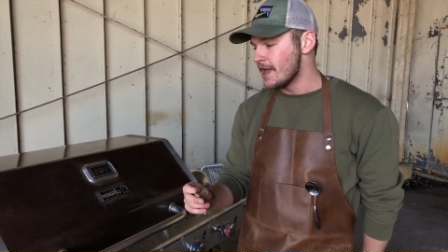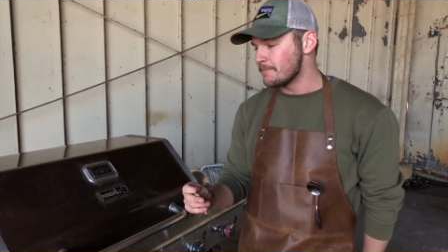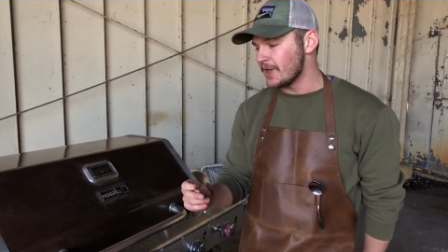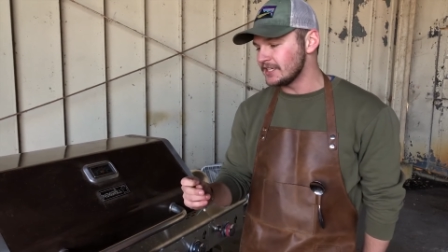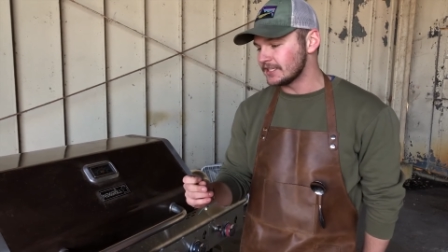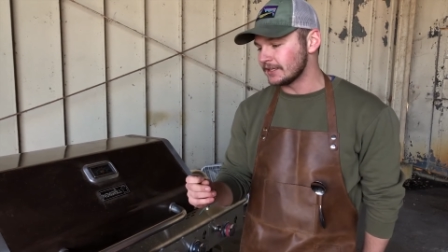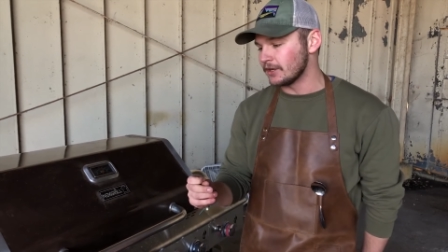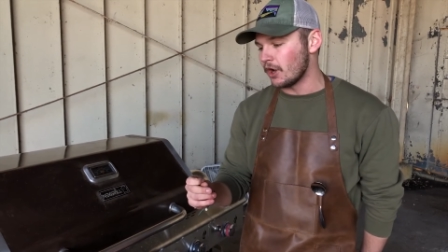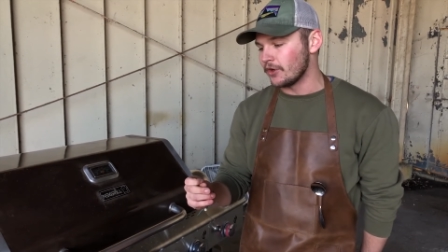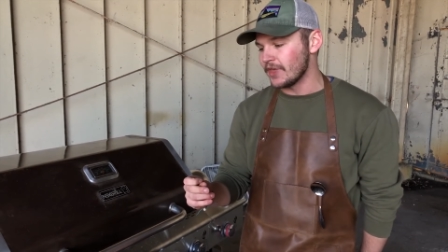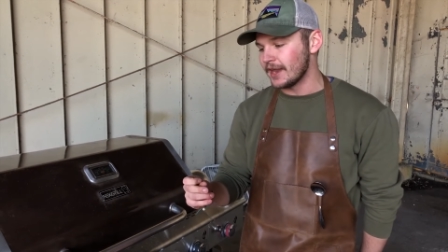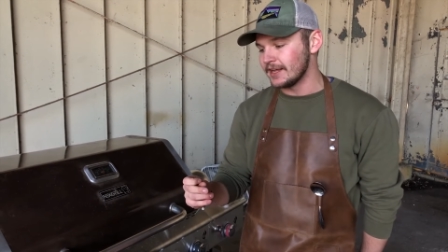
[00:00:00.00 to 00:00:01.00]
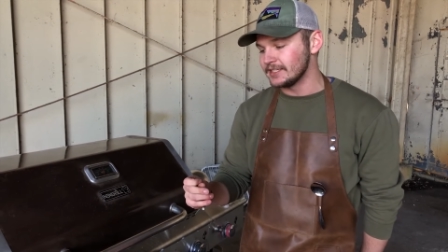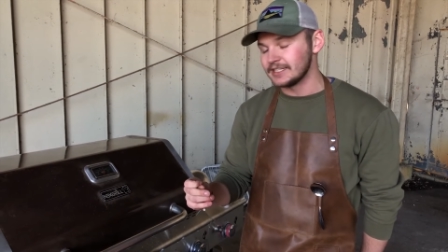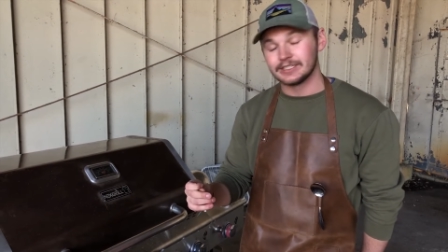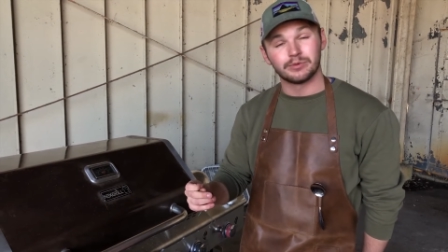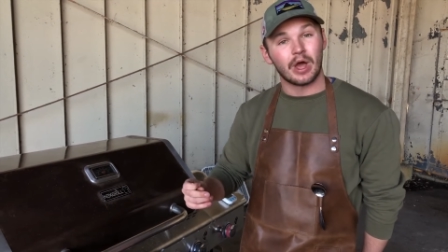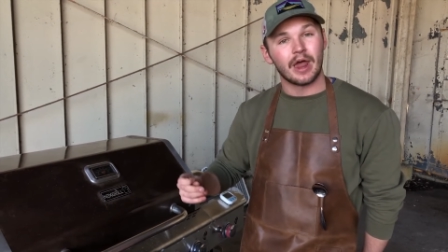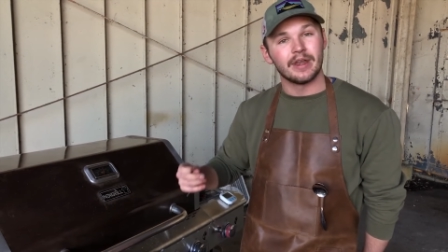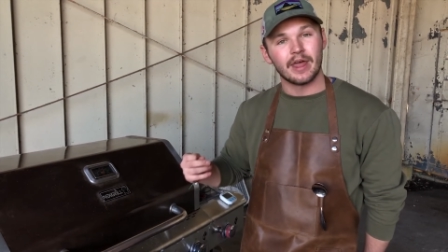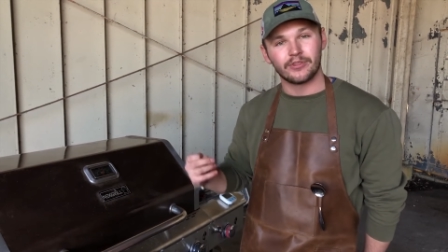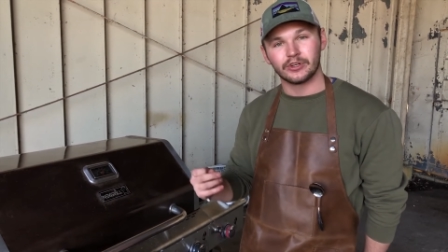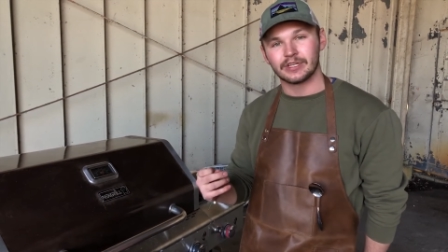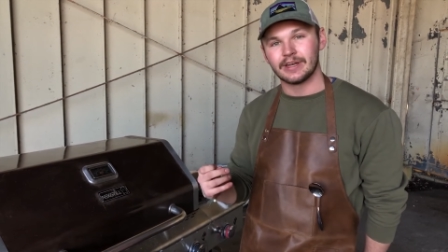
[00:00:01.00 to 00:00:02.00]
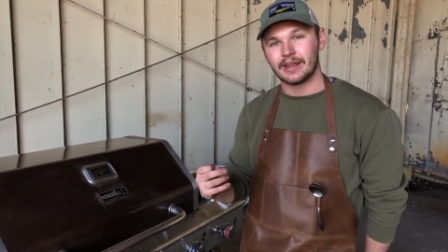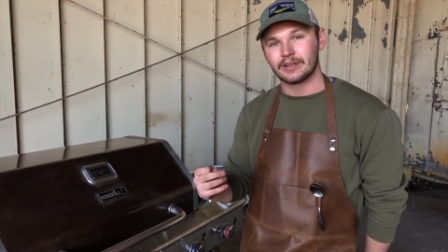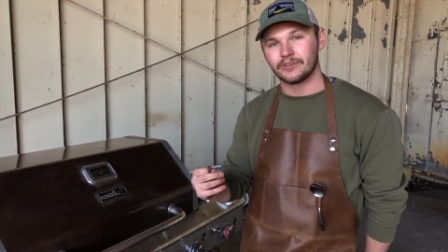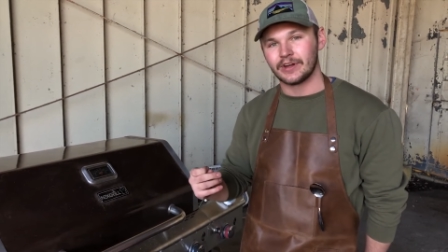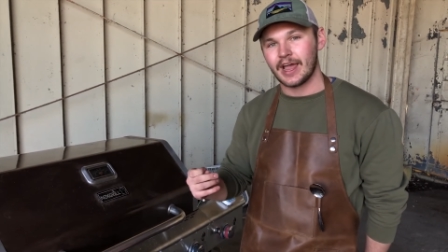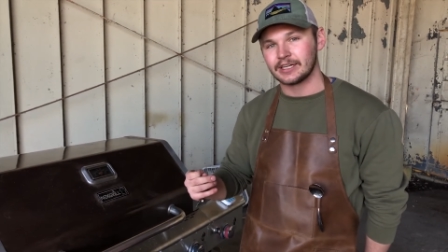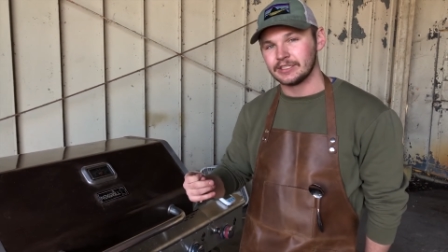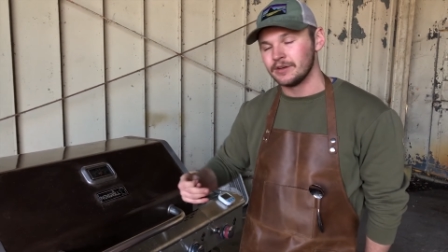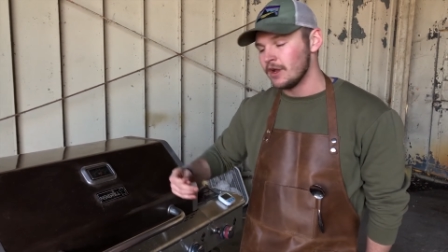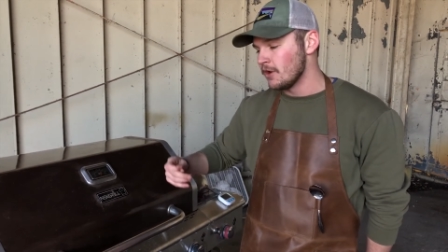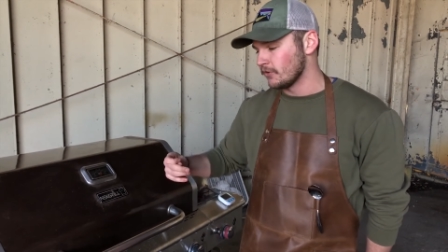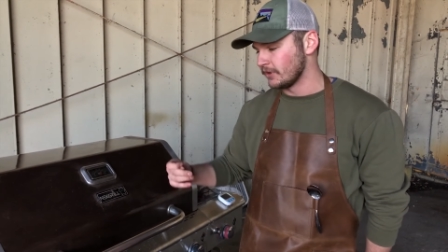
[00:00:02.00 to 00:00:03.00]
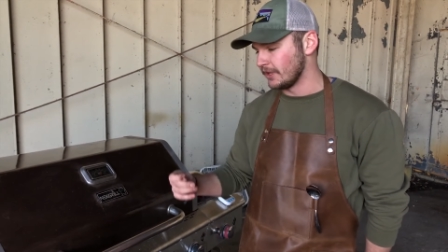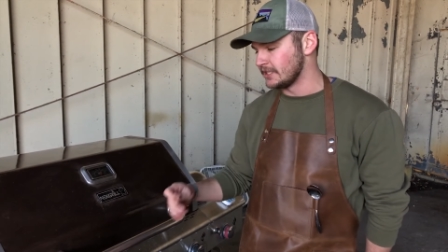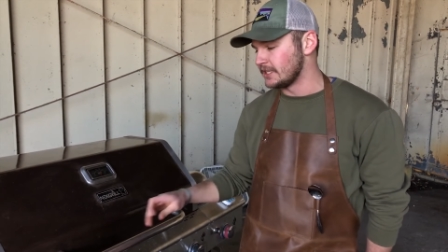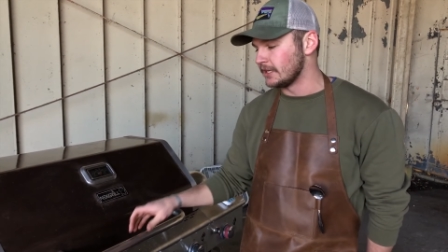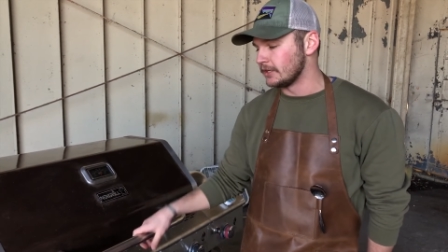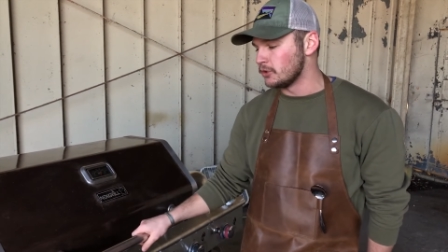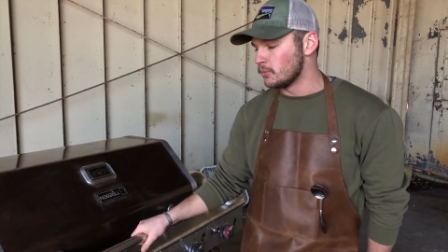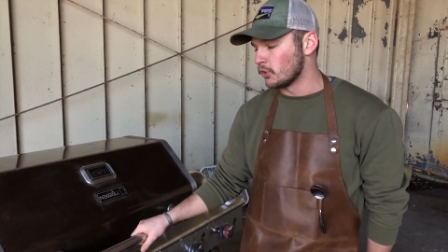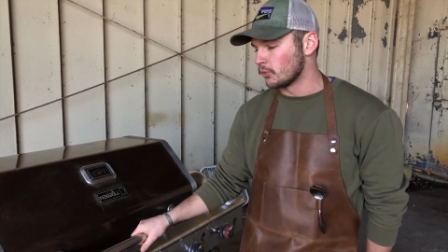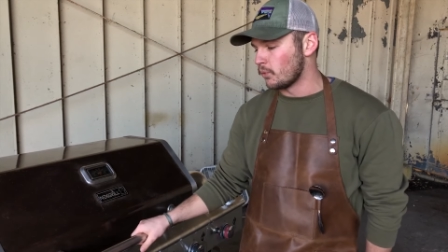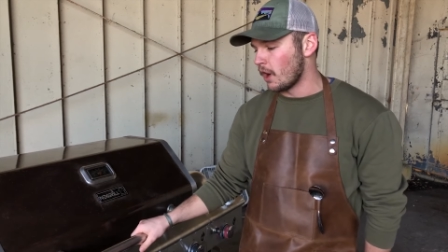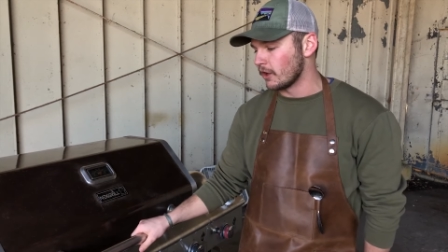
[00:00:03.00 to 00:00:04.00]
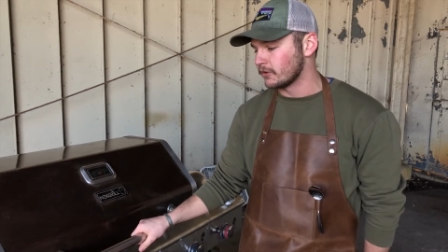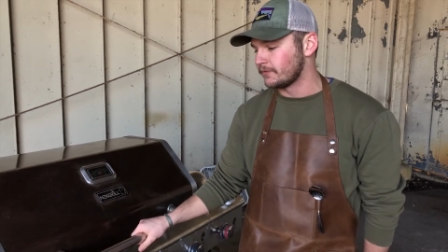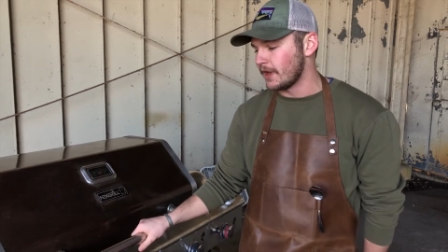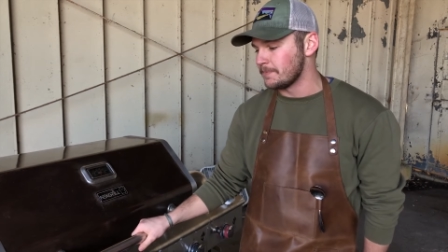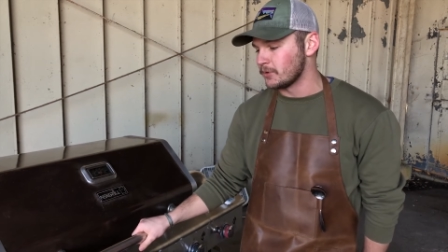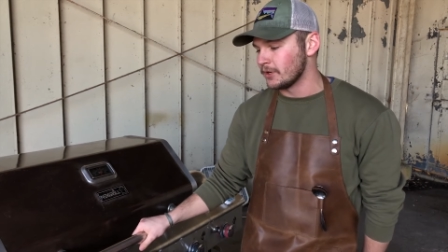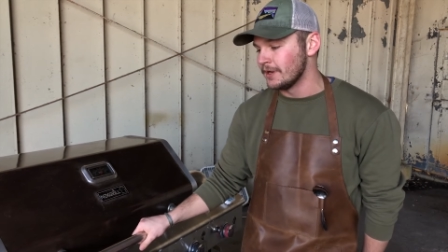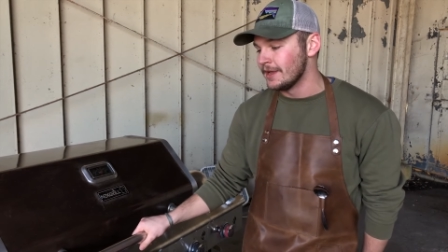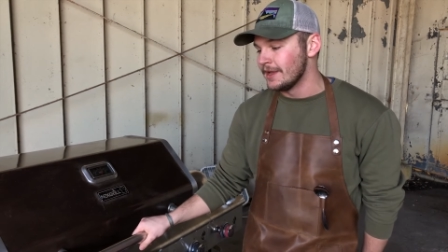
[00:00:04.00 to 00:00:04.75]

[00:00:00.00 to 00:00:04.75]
And basically all that is another kinetic reaction, releasing a little more water vapor.